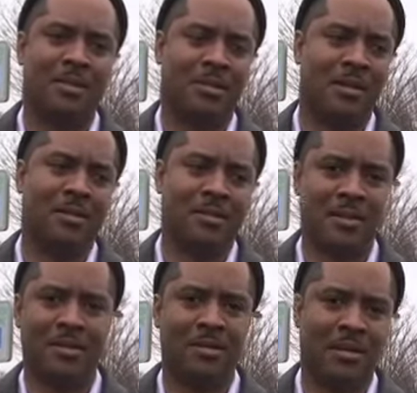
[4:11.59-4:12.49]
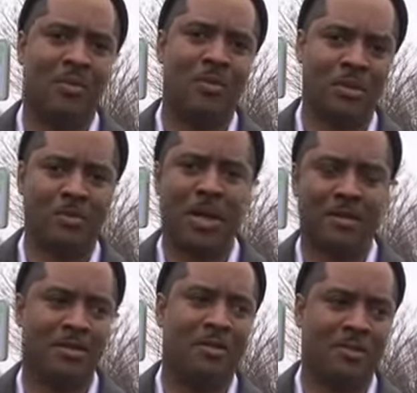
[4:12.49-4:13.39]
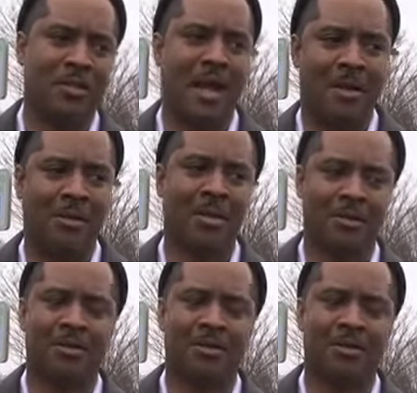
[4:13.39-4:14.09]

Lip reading: and seeing what's best over time